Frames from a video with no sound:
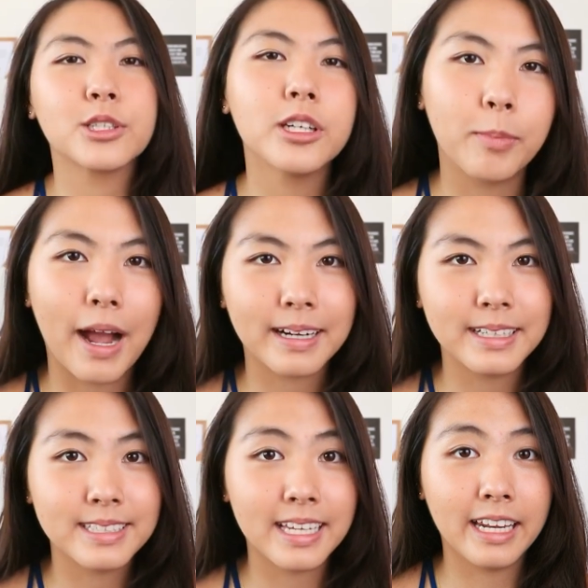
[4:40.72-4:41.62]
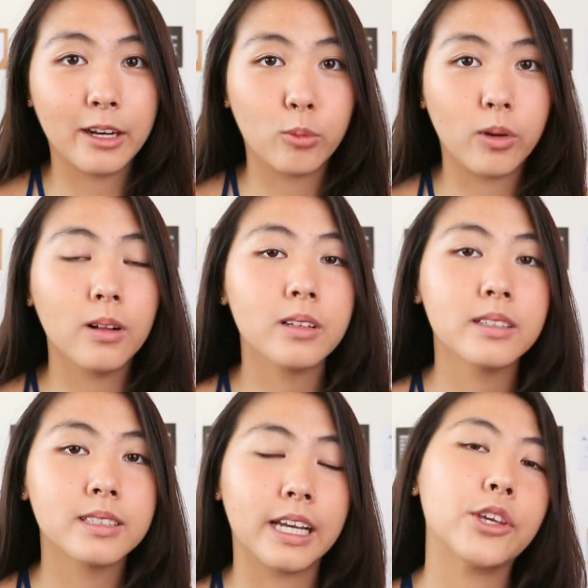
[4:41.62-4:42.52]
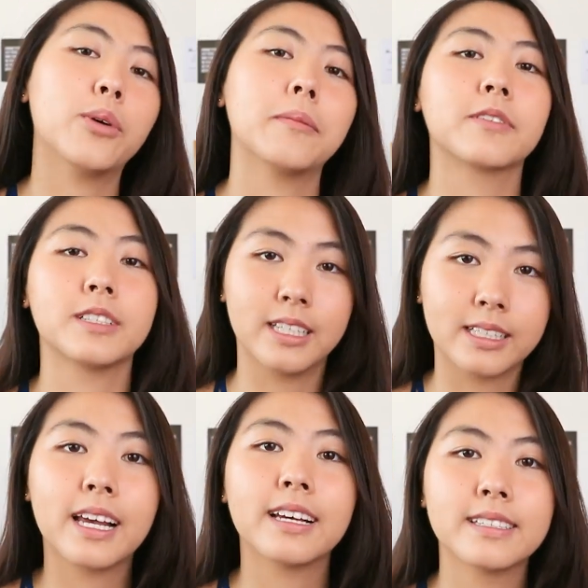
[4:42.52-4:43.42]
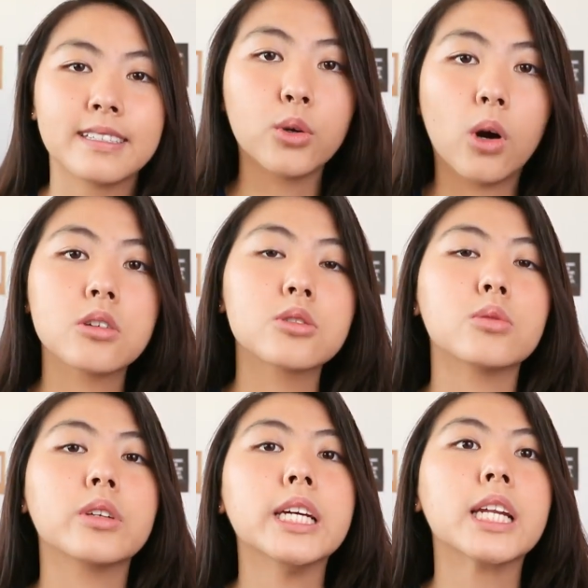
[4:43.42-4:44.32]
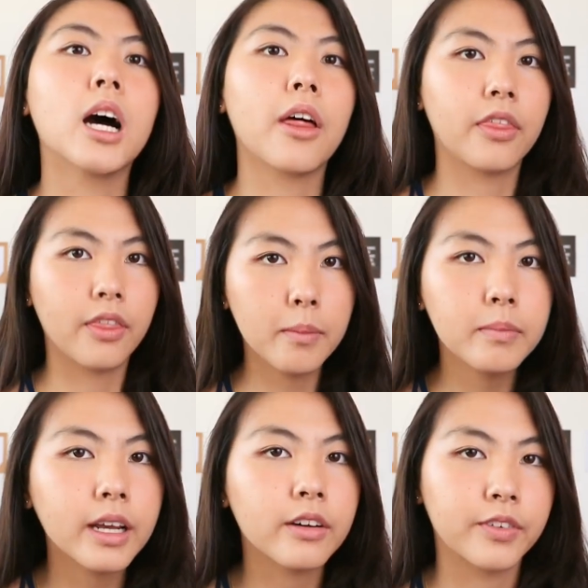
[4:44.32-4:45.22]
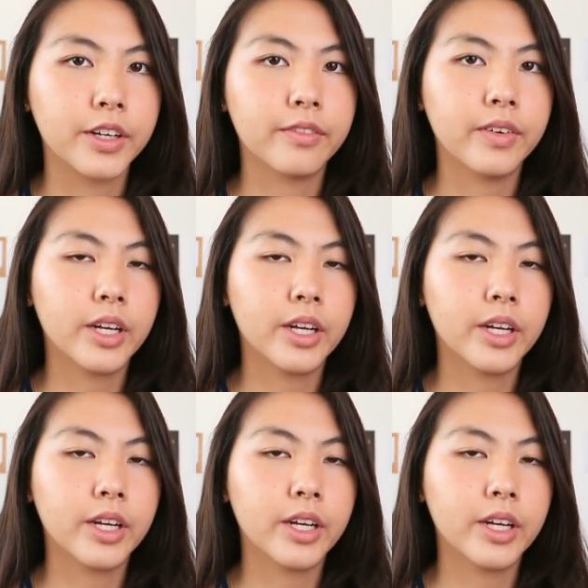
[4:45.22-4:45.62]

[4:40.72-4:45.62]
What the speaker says: is good practice, and it will set you up for success. You also need a thumbnail for your